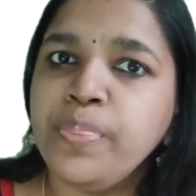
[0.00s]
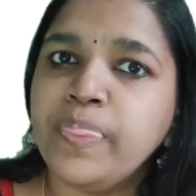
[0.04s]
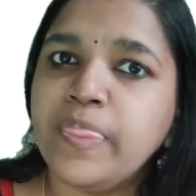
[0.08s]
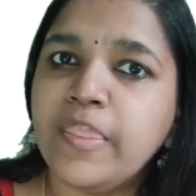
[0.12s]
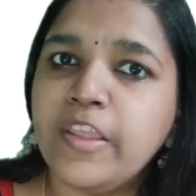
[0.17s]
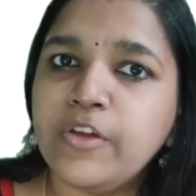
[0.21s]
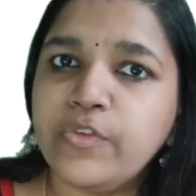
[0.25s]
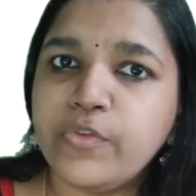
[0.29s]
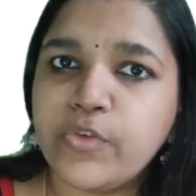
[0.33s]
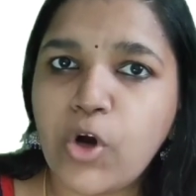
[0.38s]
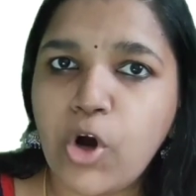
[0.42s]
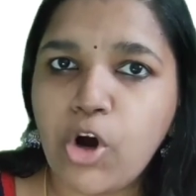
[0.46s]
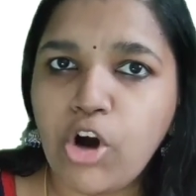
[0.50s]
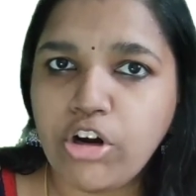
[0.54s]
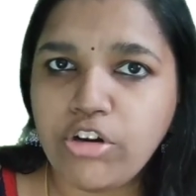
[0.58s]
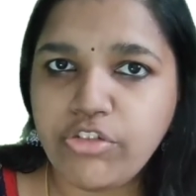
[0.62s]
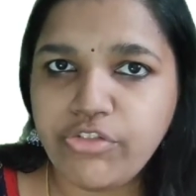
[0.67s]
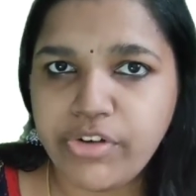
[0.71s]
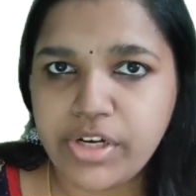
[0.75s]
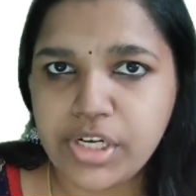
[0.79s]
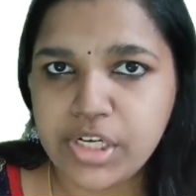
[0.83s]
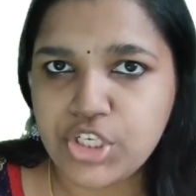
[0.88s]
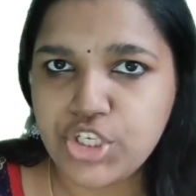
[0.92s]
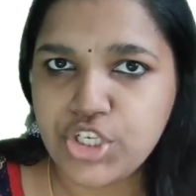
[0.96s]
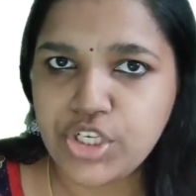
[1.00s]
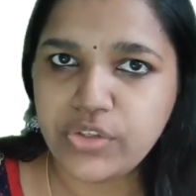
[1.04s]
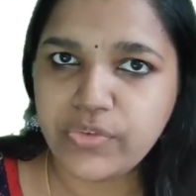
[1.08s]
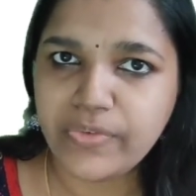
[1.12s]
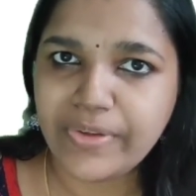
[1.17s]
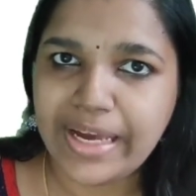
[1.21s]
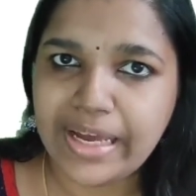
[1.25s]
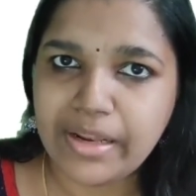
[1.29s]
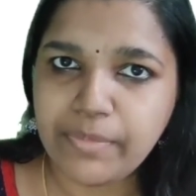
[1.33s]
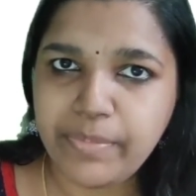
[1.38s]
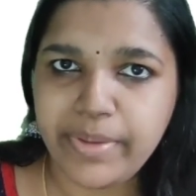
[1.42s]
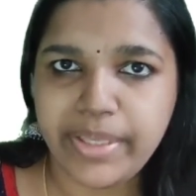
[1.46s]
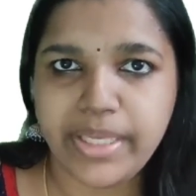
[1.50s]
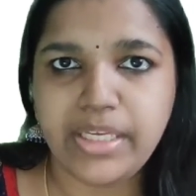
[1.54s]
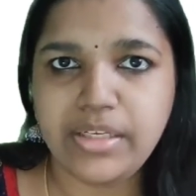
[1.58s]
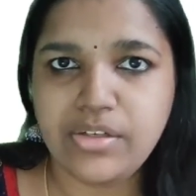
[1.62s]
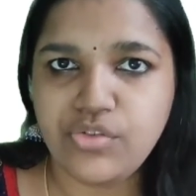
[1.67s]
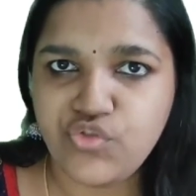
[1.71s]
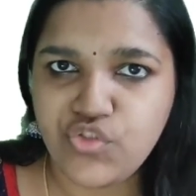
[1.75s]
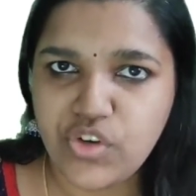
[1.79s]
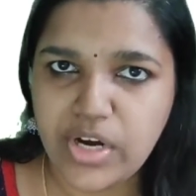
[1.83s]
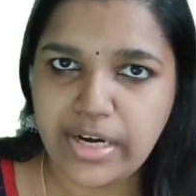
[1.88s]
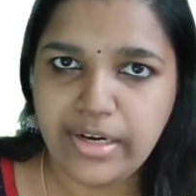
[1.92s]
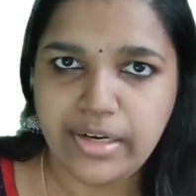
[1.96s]
these all functions are
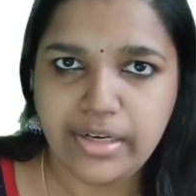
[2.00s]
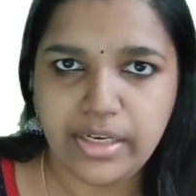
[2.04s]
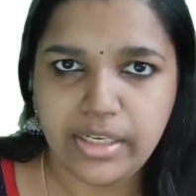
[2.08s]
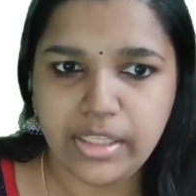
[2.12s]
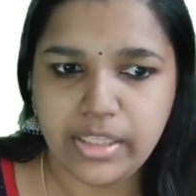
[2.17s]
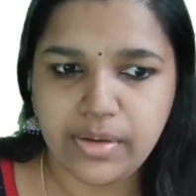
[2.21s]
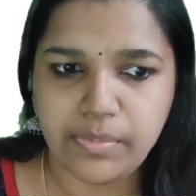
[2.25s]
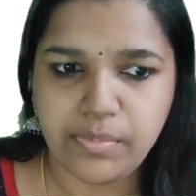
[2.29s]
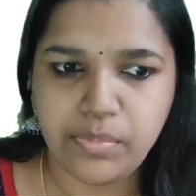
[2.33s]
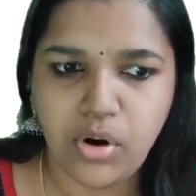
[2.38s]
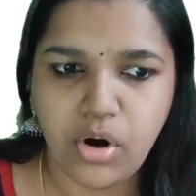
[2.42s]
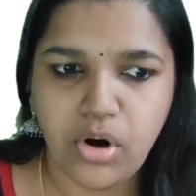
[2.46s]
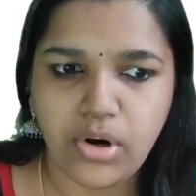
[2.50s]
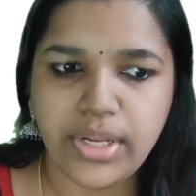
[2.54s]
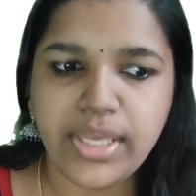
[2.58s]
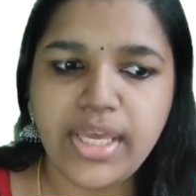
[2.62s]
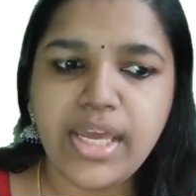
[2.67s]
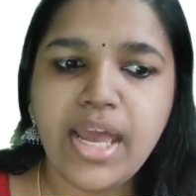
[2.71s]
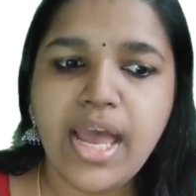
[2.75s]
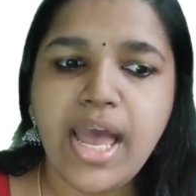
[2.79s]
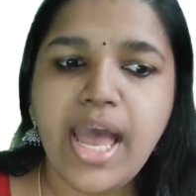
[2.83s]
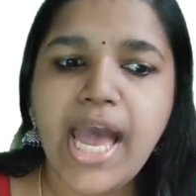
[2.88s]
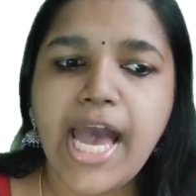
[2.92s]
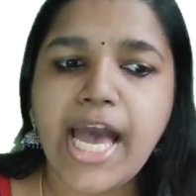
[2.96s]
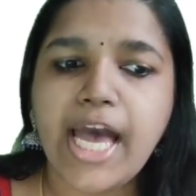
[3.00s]
being done in the body.